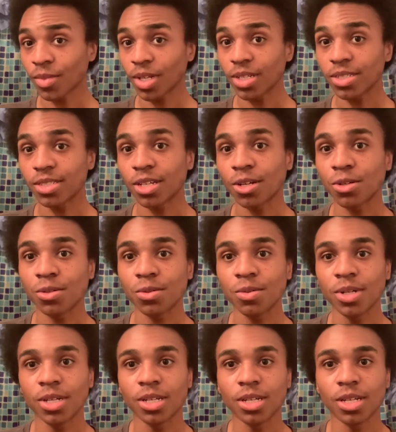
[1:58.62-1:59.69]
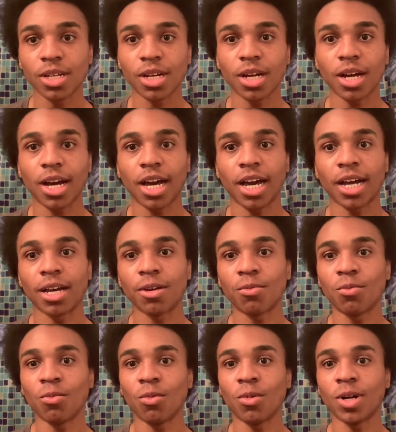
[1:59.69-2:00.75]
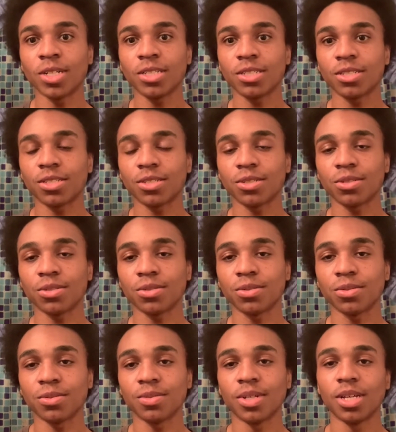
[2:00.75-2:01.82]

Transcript: So I wanted to